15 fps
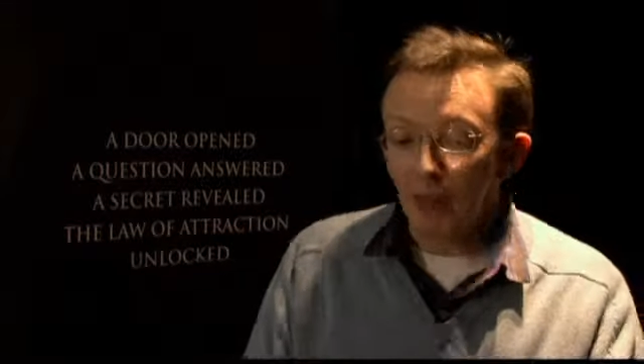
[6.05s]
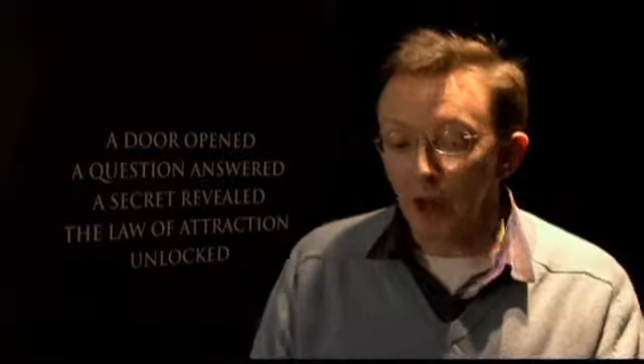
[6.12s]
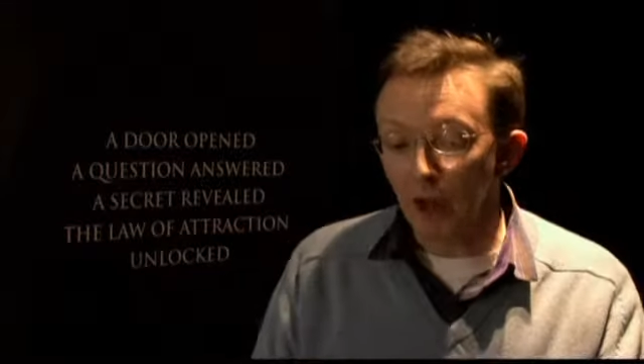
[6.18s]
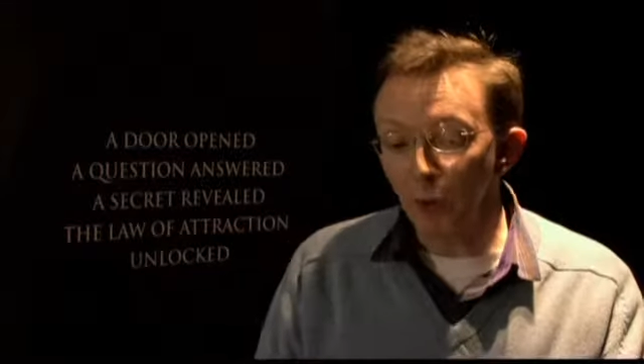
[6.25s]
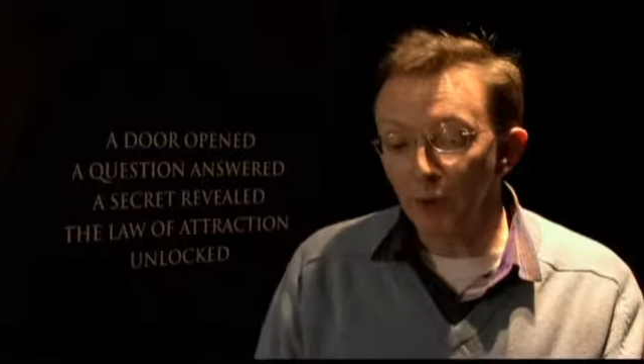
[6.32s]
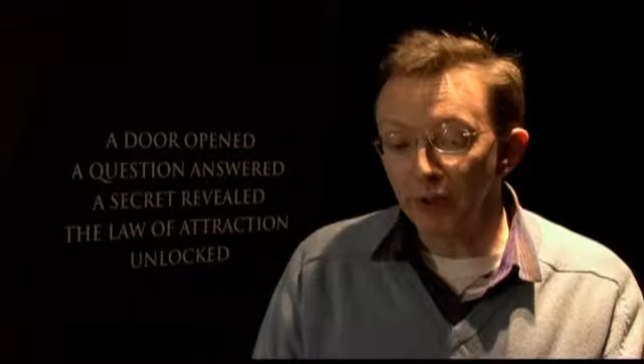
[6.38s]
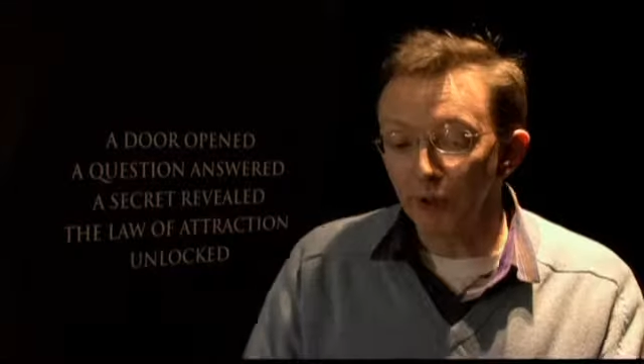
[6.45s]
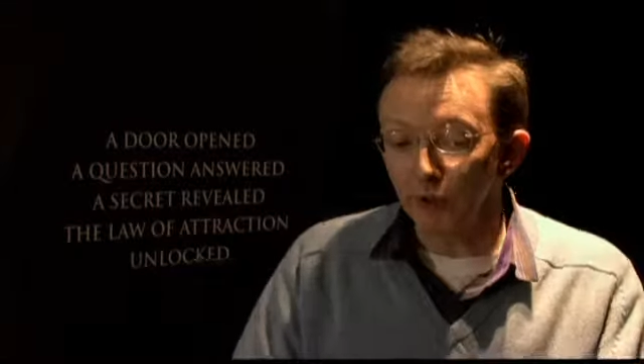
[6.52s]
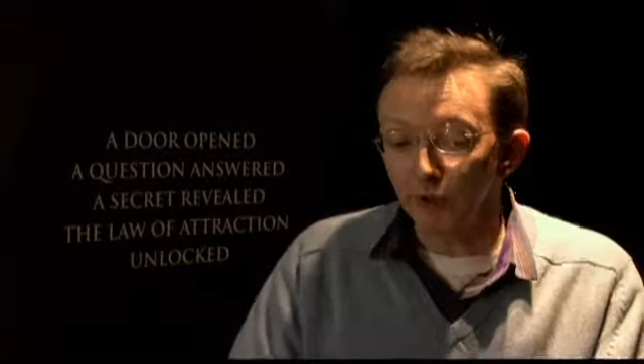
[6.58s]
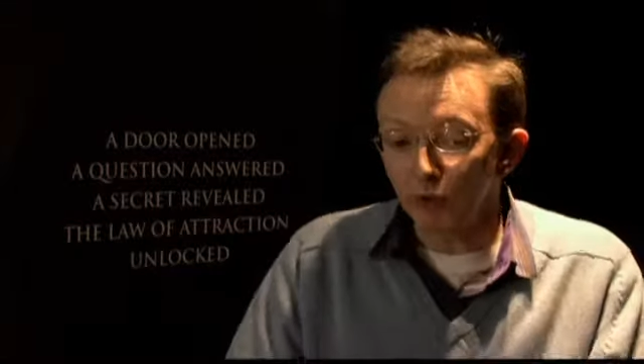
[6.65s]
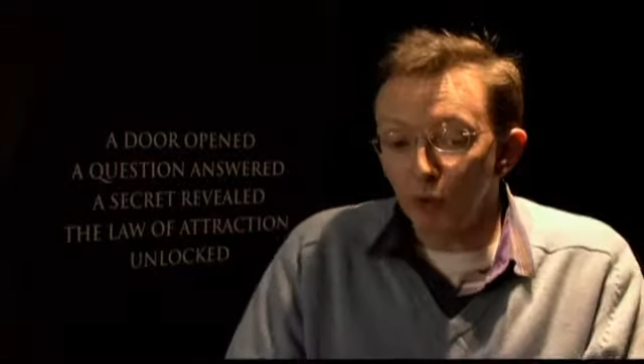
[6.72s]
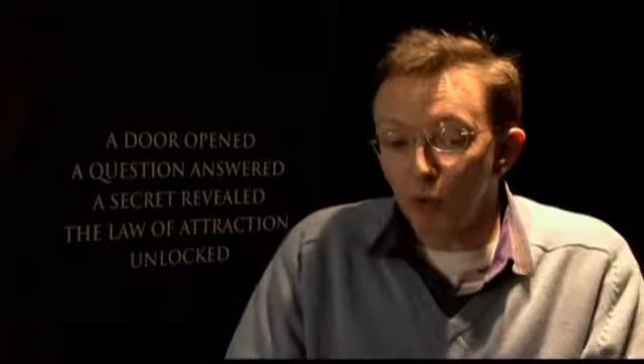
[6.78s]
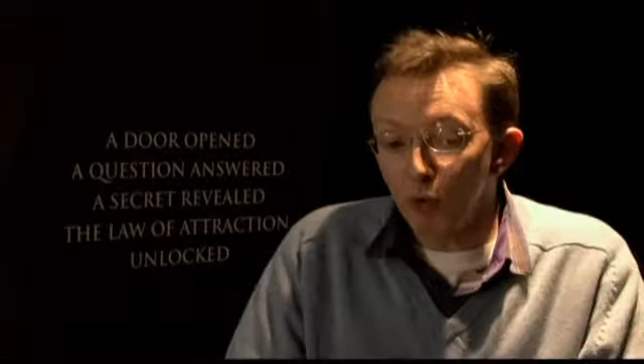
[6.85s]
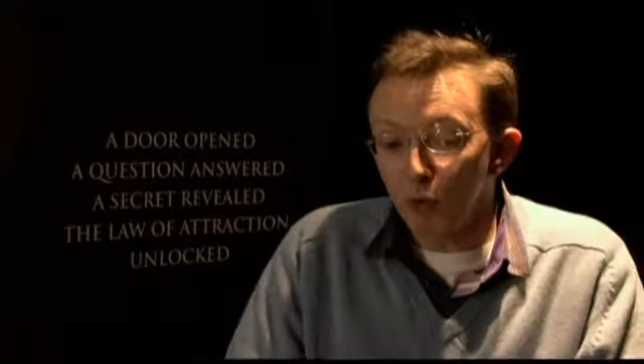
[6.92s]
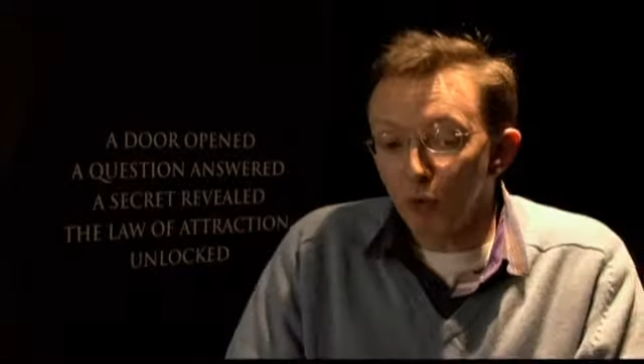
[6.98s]
I went on
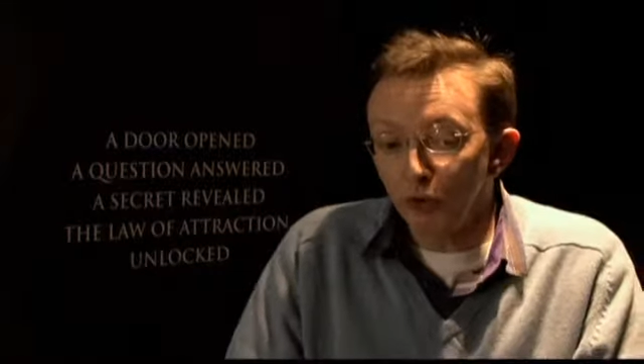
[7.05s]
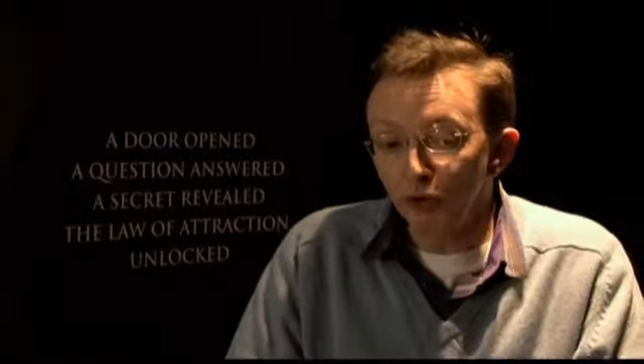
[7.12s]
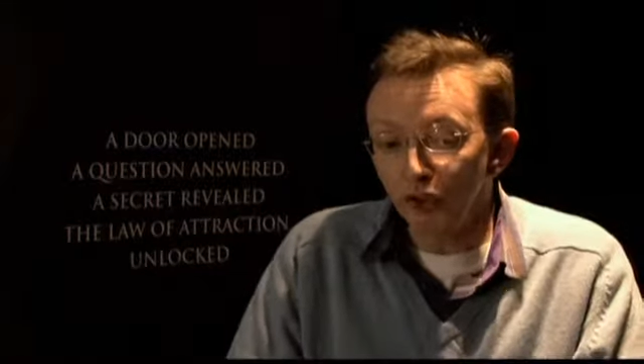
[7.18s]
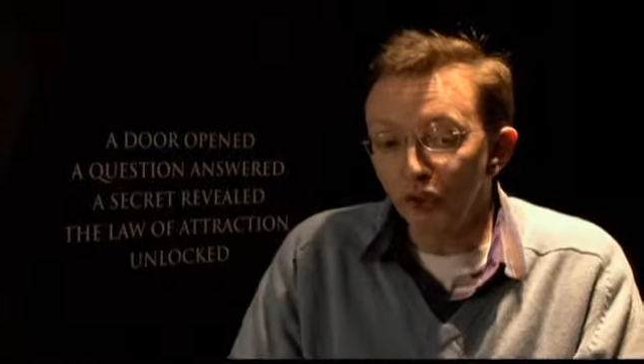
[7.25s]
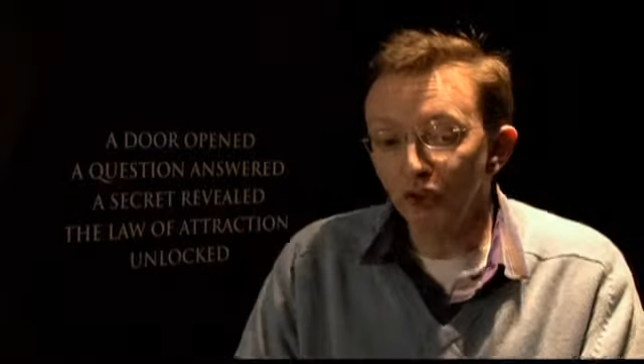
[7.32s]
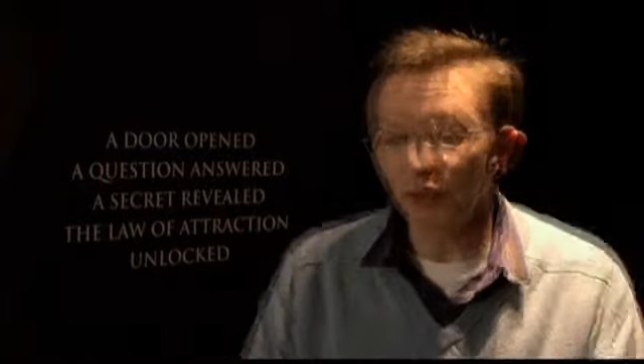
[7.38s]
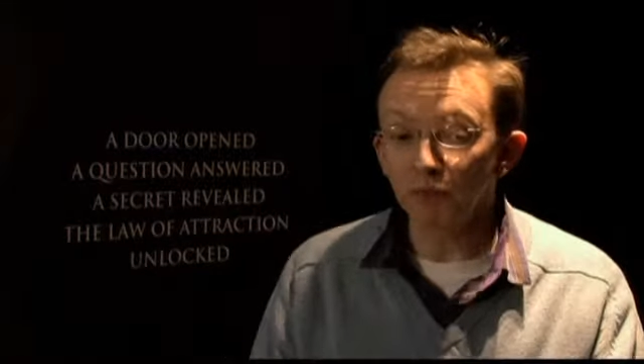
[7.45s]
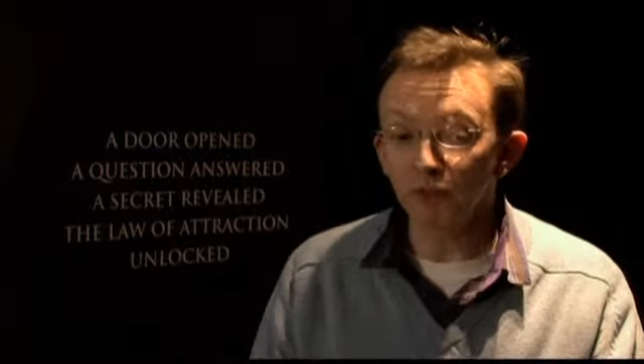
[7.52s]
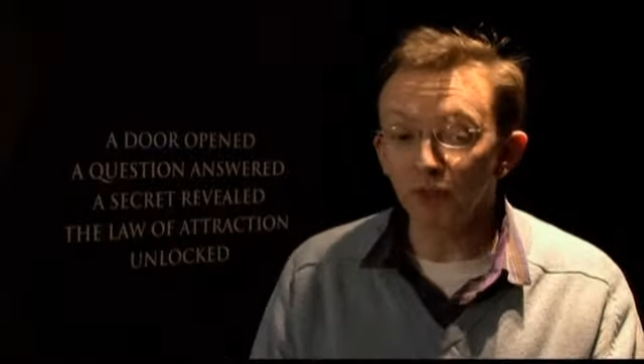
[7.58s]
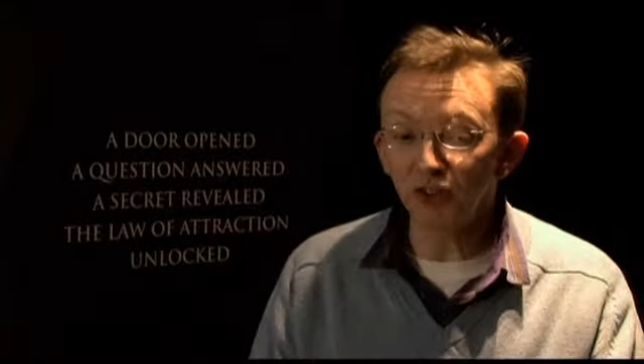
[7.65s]
the course